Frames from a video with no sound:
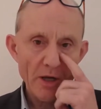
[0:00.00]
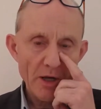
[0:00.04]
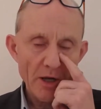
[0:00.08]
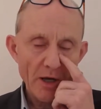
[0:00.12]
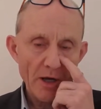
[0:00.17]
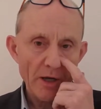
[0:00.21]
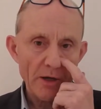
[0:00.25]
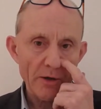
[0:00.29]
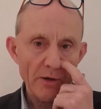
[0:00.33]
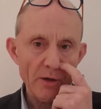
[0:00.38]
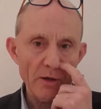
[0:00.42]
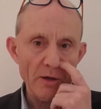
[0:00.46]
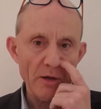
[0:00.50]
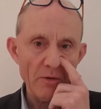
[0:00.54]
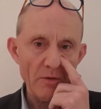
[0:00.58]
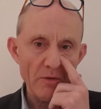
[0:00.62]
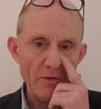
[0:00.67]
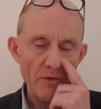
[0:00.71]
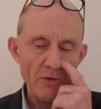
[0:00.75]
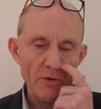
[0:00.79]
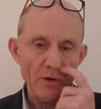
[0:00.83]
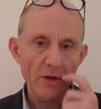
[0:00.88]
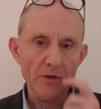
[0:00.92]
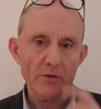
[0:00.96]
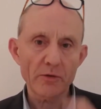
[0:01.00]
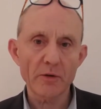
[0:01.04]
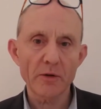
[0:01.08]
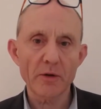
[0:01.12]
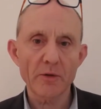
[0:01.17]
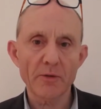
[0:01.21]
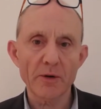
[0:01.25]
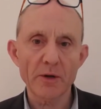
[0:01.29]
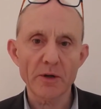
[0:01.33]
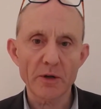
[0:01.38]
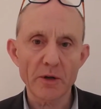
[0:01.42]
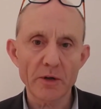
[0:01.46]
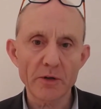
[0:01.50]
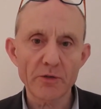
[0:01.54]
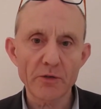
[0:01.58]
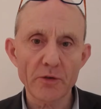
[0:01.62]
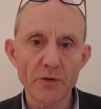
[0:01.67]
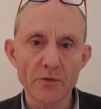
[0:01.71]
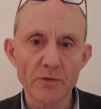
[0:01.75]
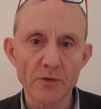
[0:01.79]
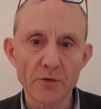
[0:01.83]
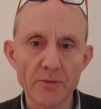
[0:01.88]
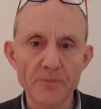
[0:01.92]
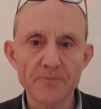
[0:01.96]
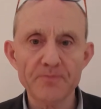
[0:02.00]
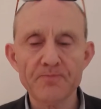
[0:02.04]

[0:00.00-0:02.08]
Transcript: and lots of different tissues.